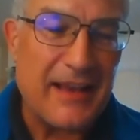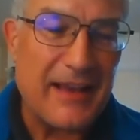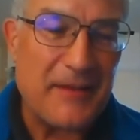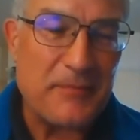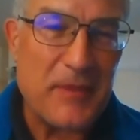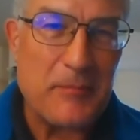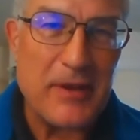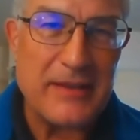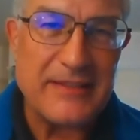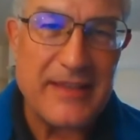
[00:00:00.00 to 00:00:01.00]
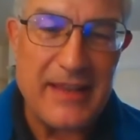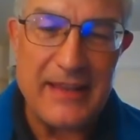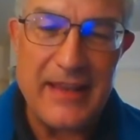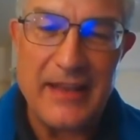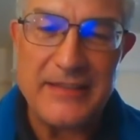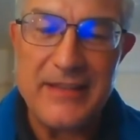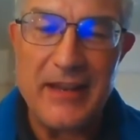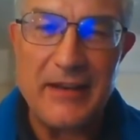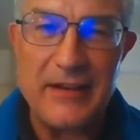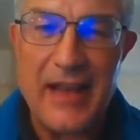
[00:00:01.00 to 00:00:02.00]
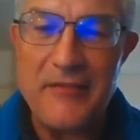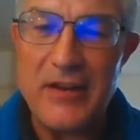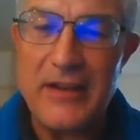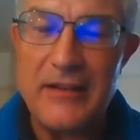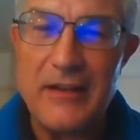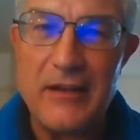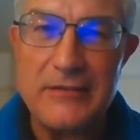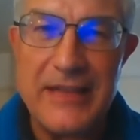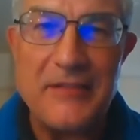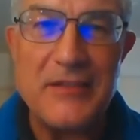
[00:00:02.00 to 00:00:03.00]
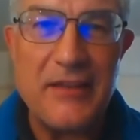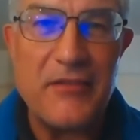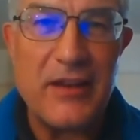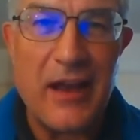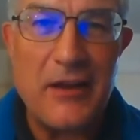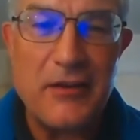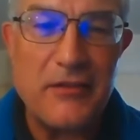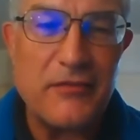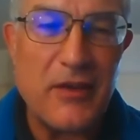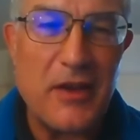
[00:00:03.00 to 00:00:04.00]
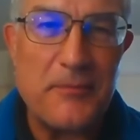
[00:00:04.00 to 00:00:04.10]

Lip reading: Yeah, so then I gave it came to give it a coat of